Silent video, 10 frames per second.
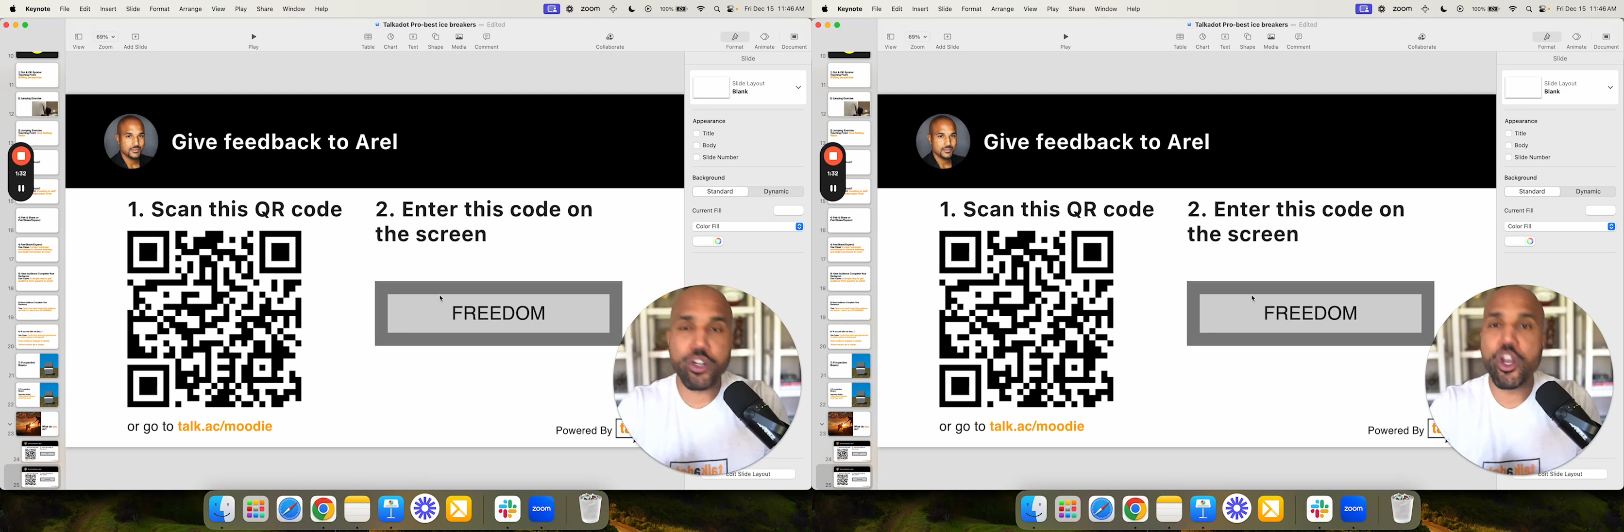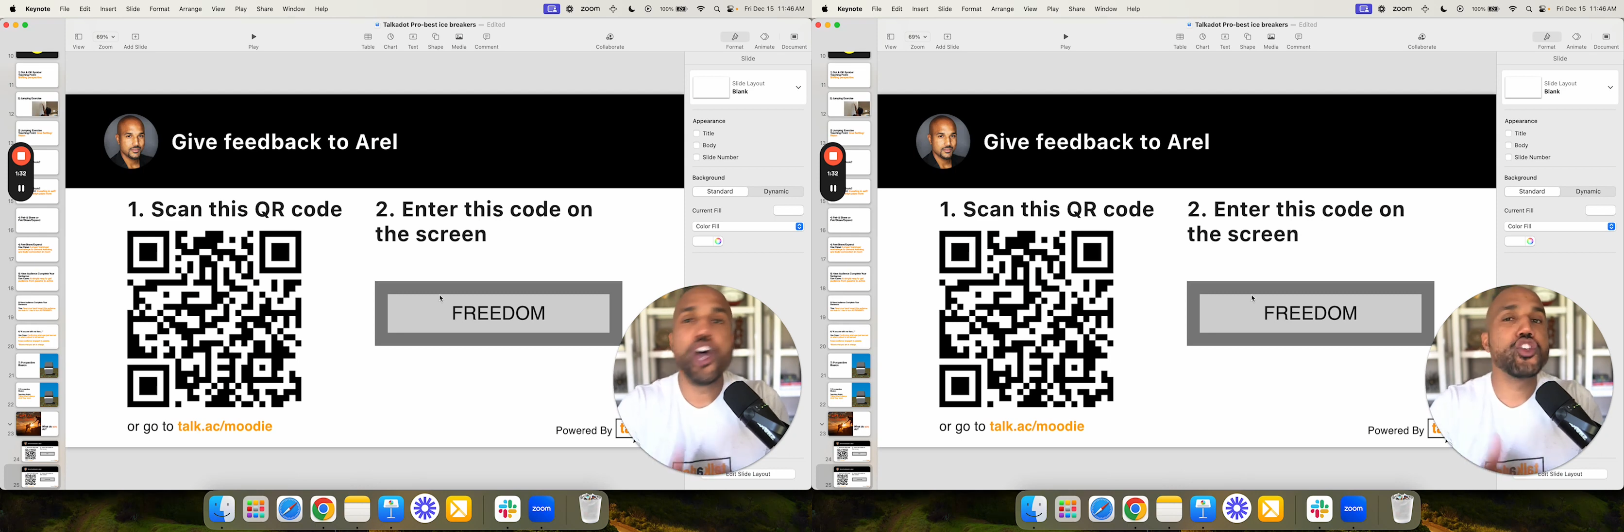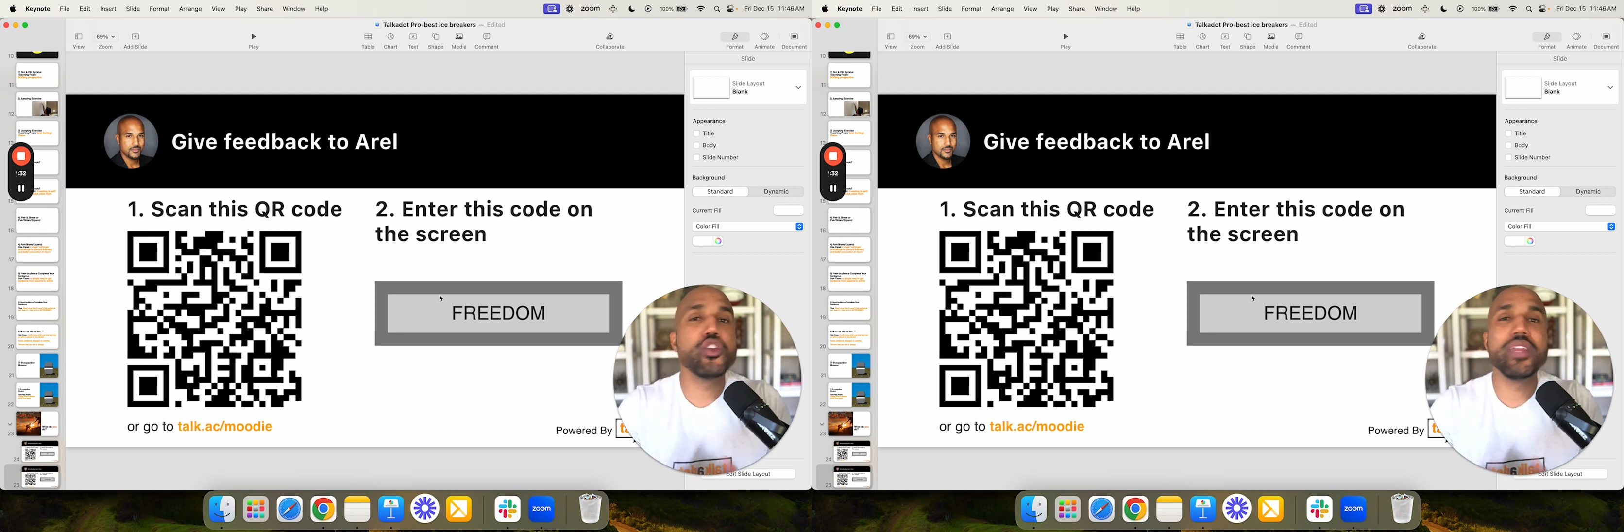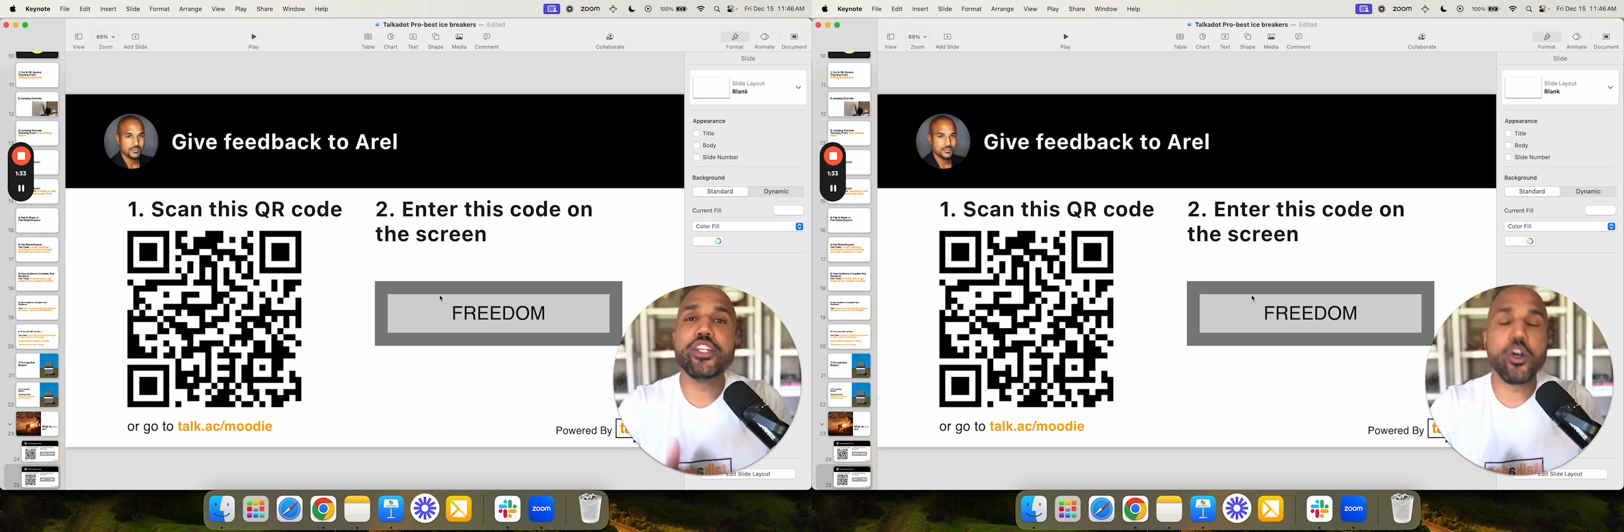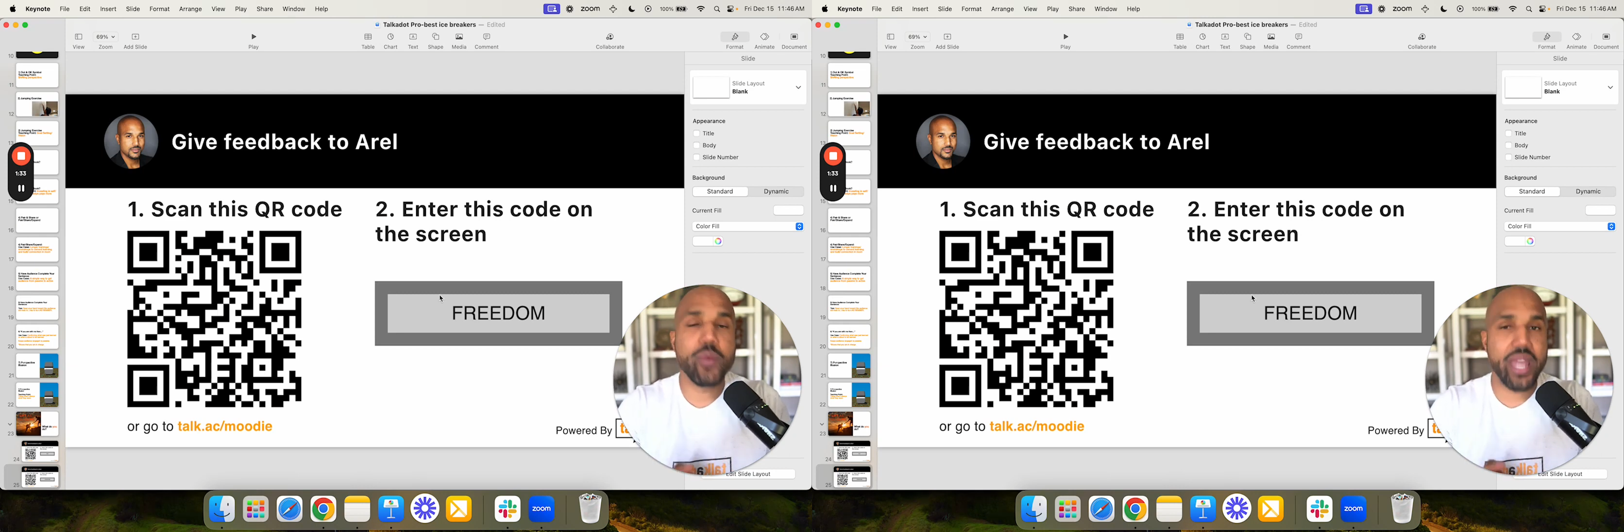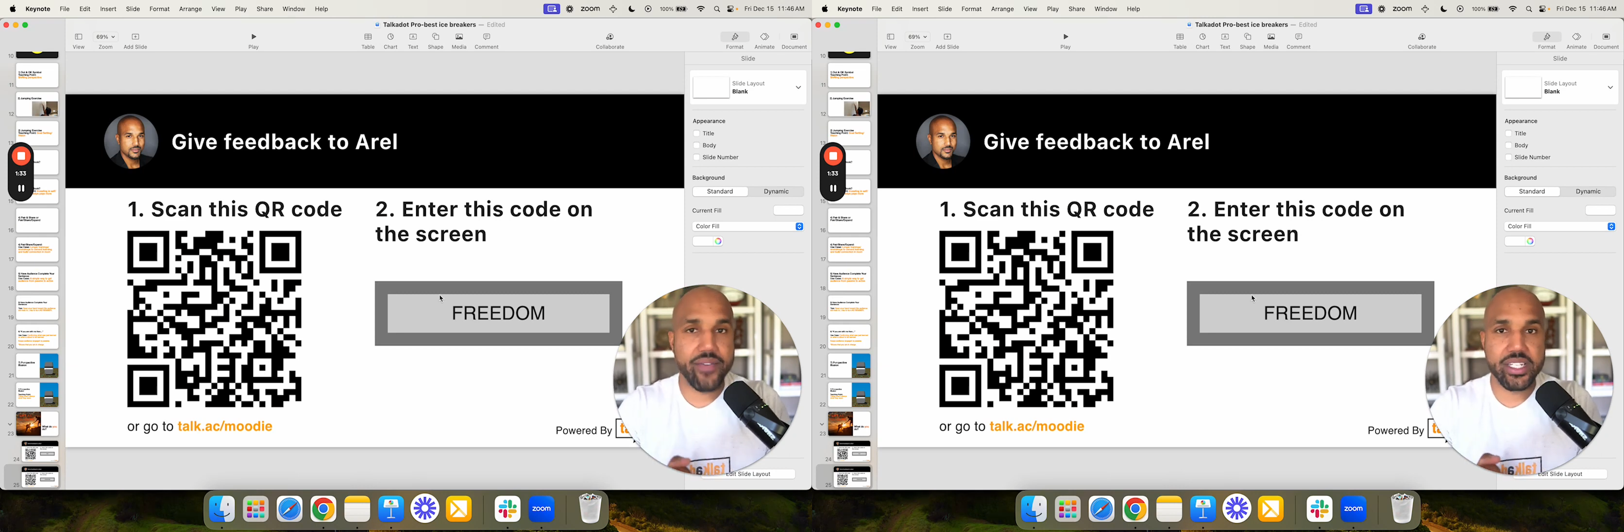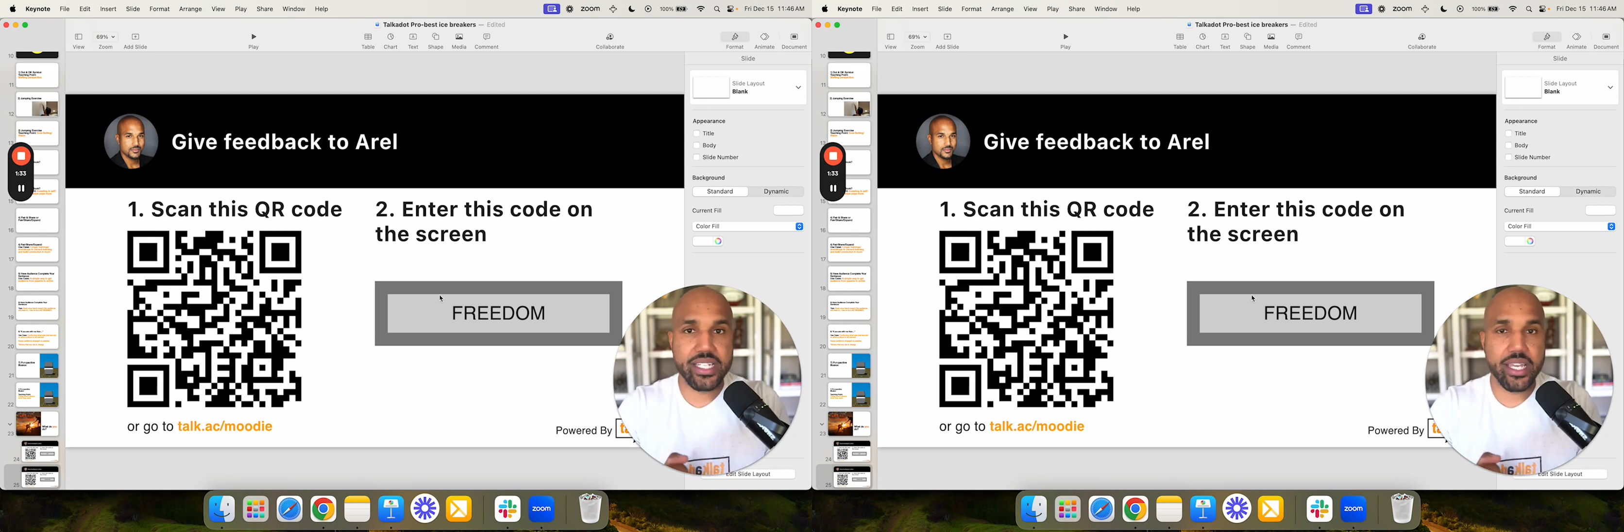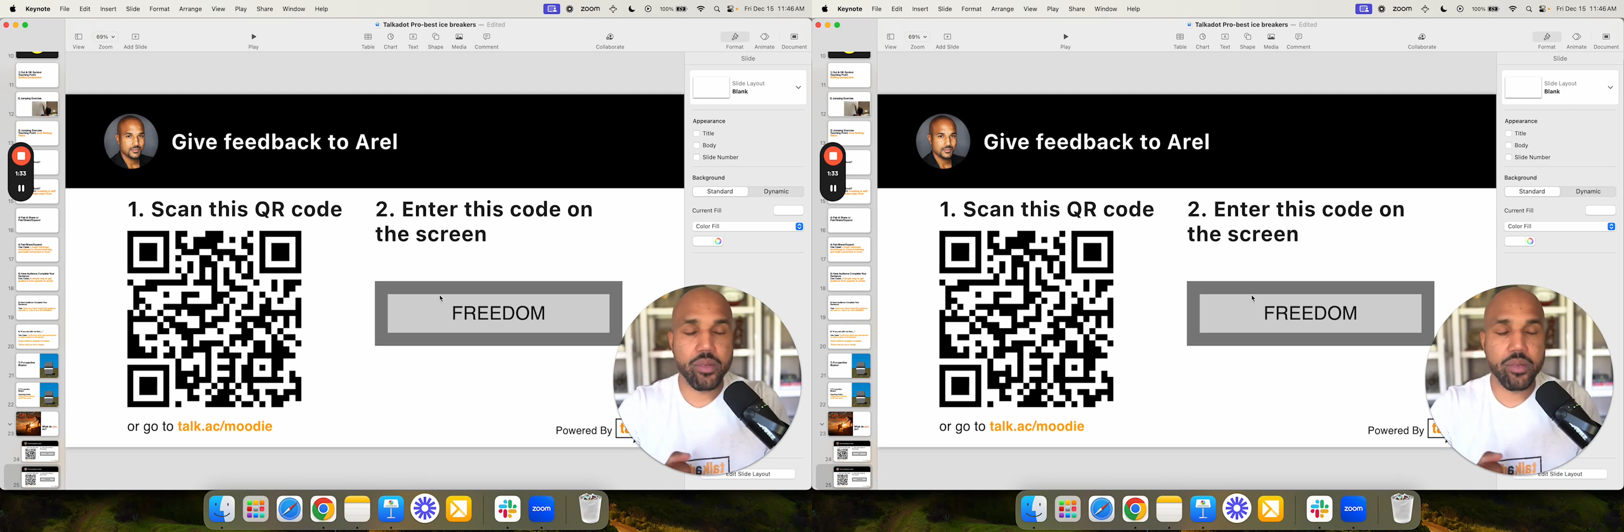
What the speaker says: so they don't have to type it in.